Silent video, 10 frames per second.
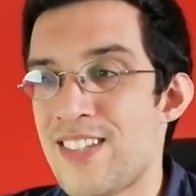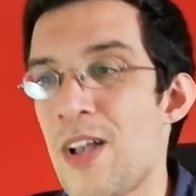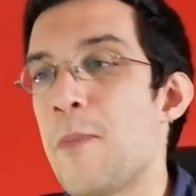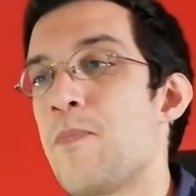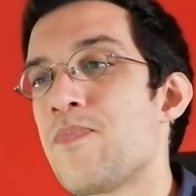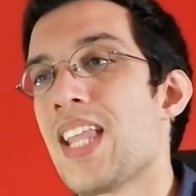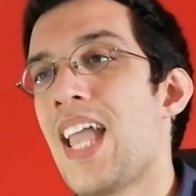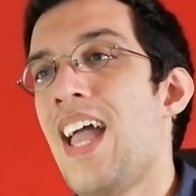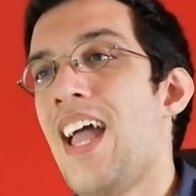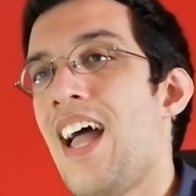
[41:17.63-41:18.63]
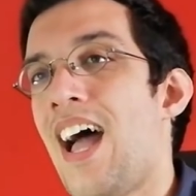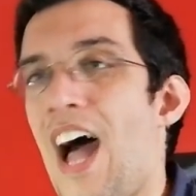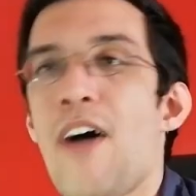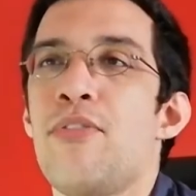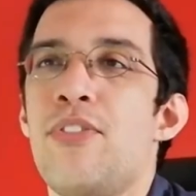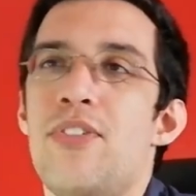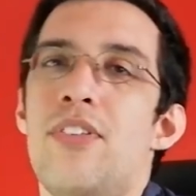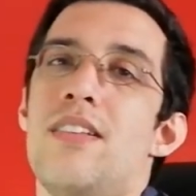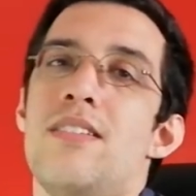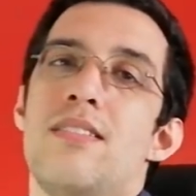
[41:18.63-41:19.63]
So, after
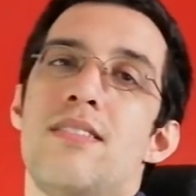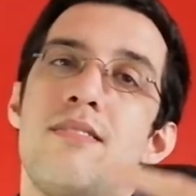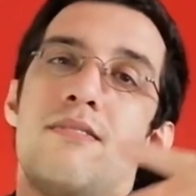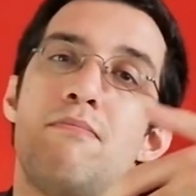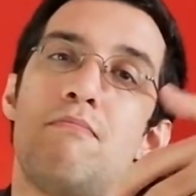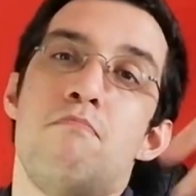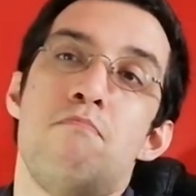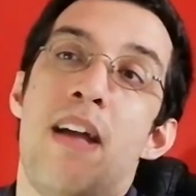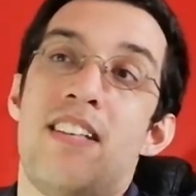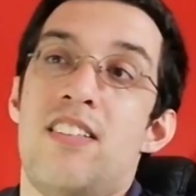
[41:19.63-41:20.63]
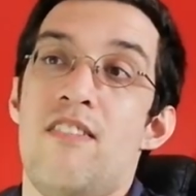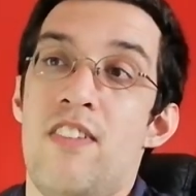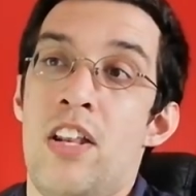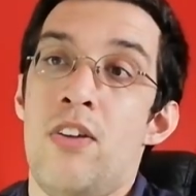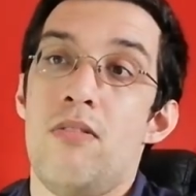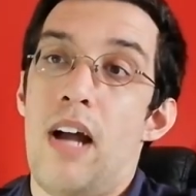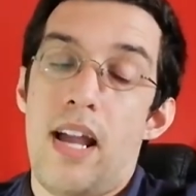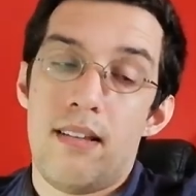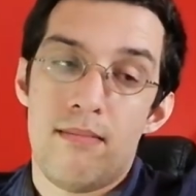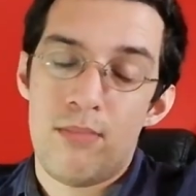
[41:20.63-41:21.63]
this messy video,
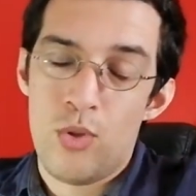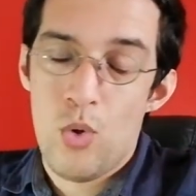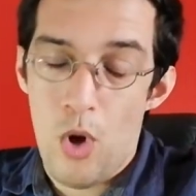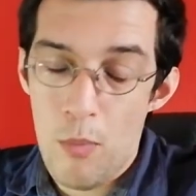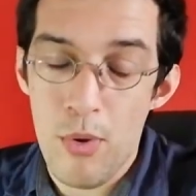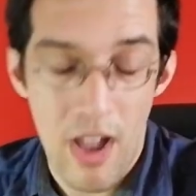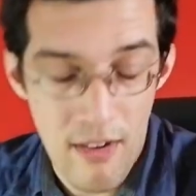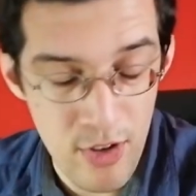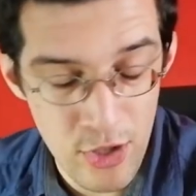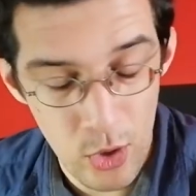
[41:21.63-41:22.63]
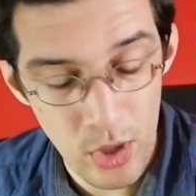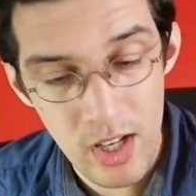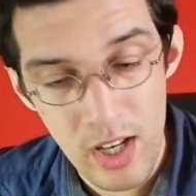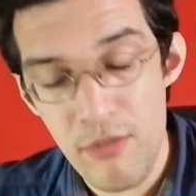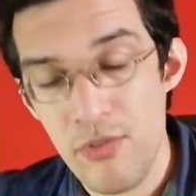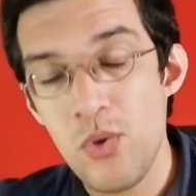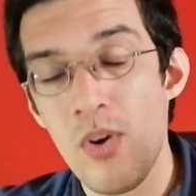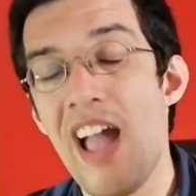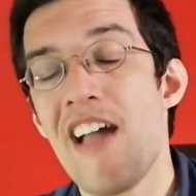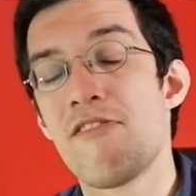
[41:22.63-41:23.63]
I do hope you have enjoyed it. If you
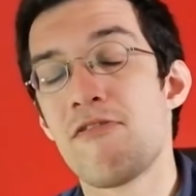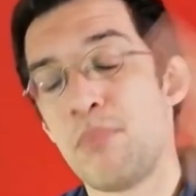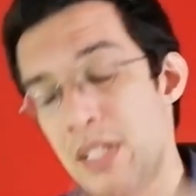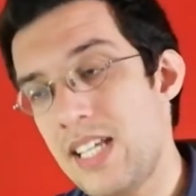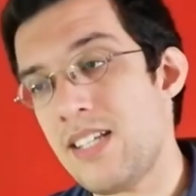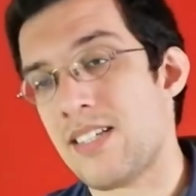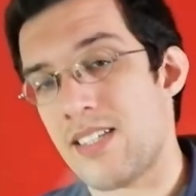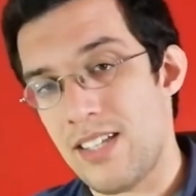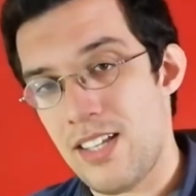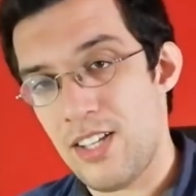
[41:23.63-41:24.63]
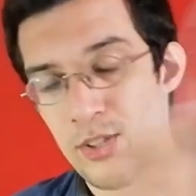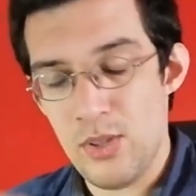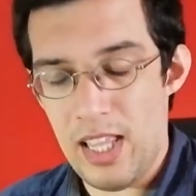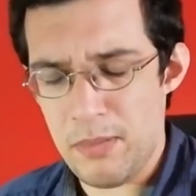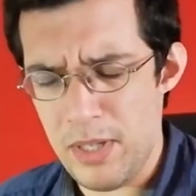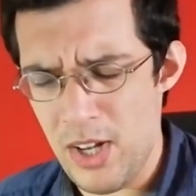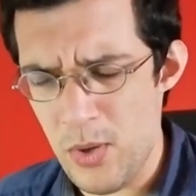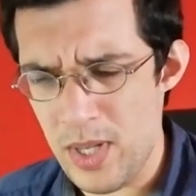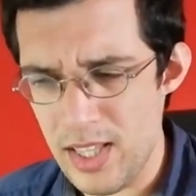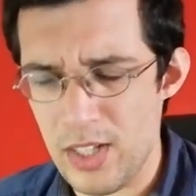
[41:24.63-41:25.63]
have, please do let me
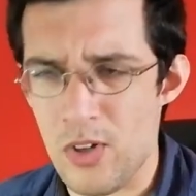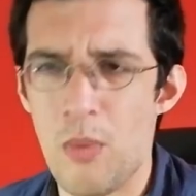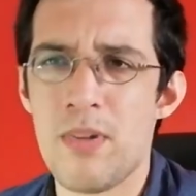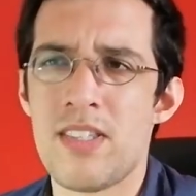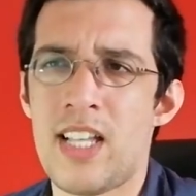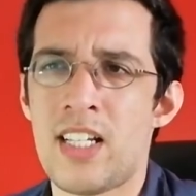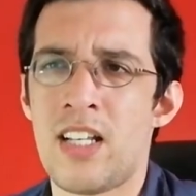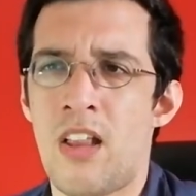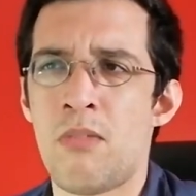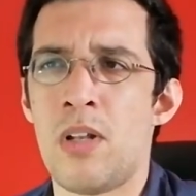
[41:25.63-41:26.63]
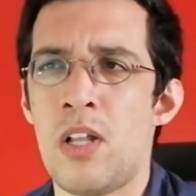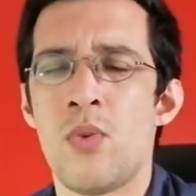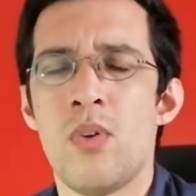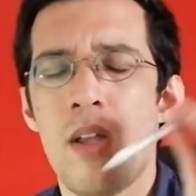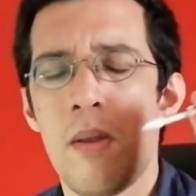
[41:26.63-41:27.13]
know in the comment section down below.